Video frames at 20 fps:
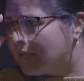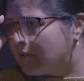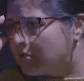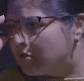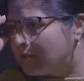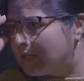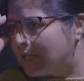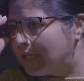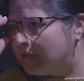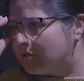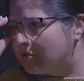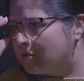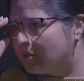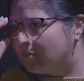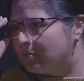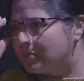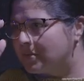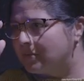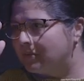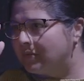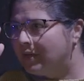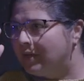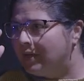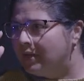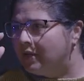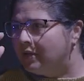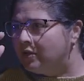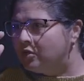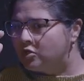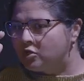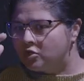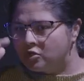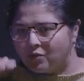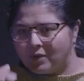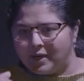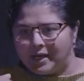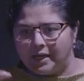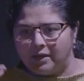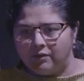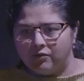yesterday in terms of
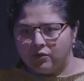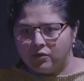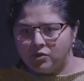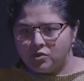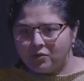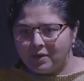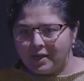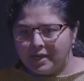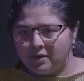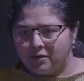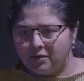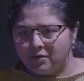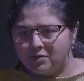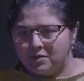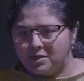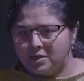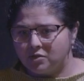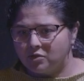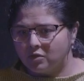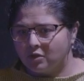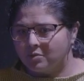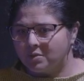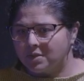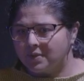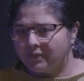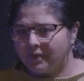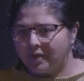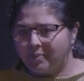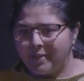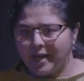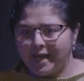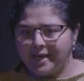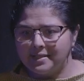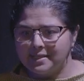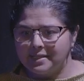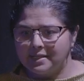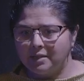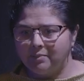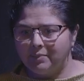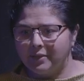training for trainers, in terms of
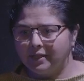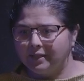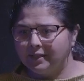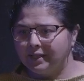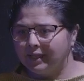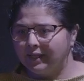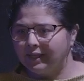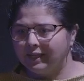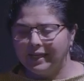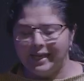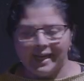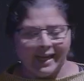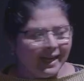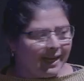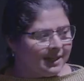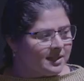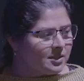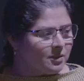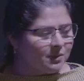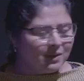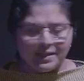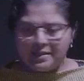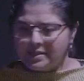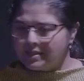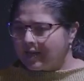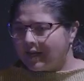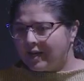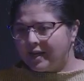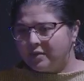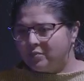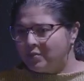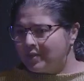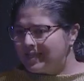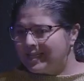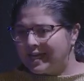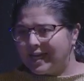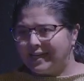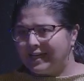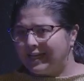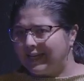capacity building. So this guide was
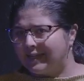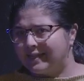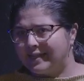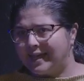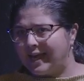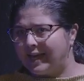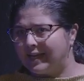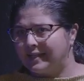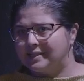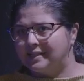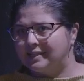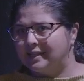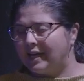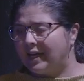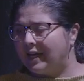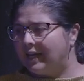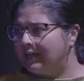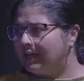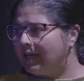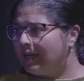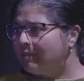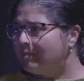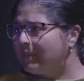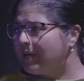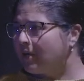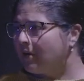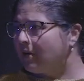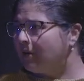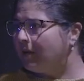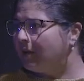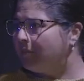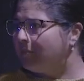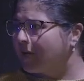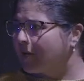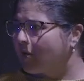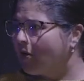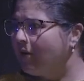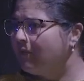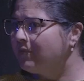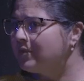getting at that. And in my
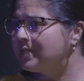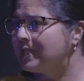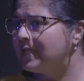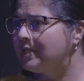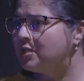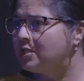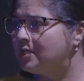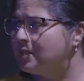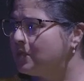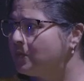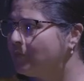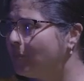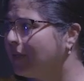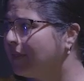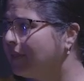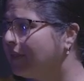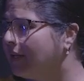conversations with